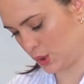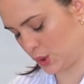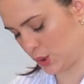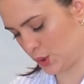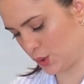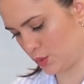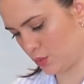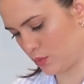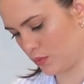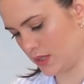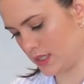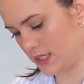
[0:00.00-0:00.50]

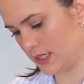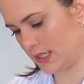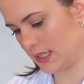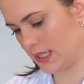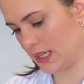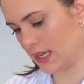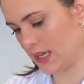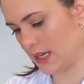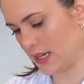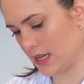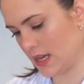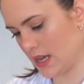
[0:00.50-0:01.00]

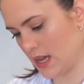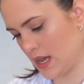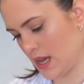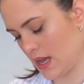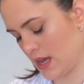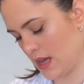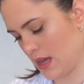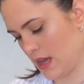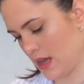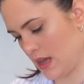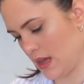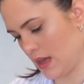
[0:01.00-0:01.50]
squeezing
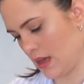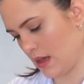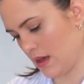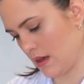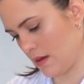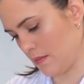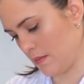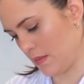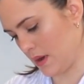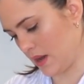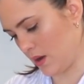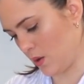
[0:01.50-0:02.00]

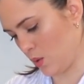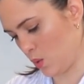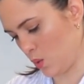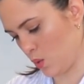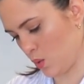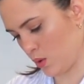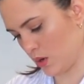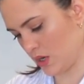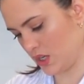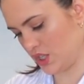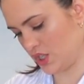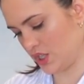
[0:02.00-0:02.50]
my
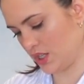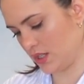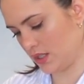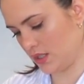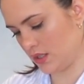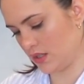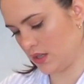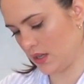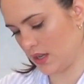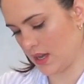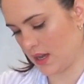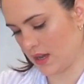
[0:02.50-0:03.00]
oranges
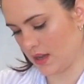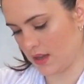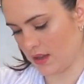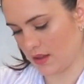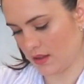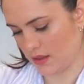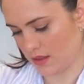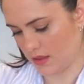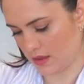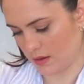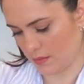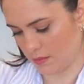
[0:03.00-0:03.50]
to
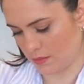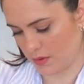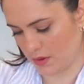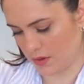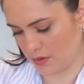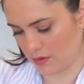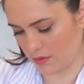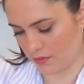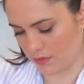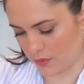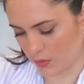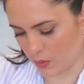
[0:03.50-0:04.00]
get the
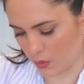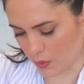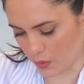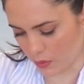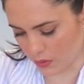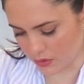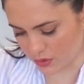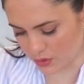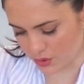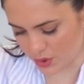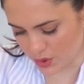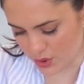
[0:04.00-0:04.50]
beautiful
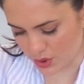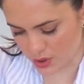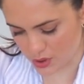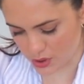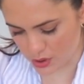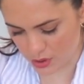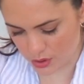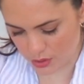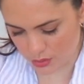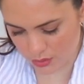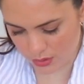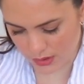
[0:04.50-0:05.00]
orange
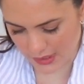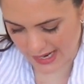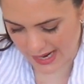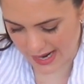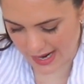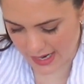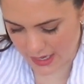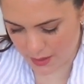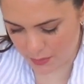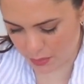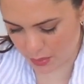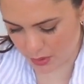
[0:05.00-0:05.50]
juice.
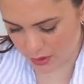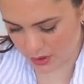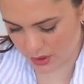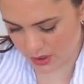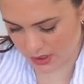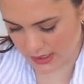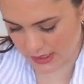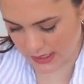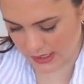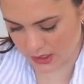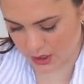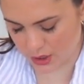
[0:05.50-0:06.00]
I
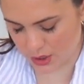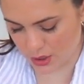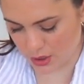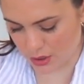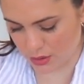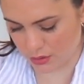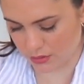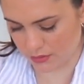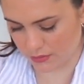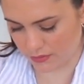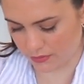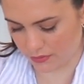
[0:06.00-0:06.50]
personally like to
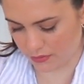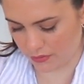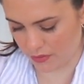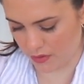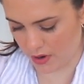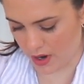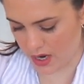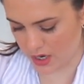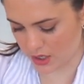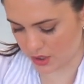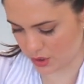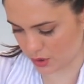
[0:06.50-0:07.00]
use
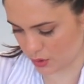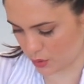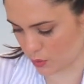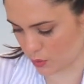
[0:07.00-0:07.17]
fresh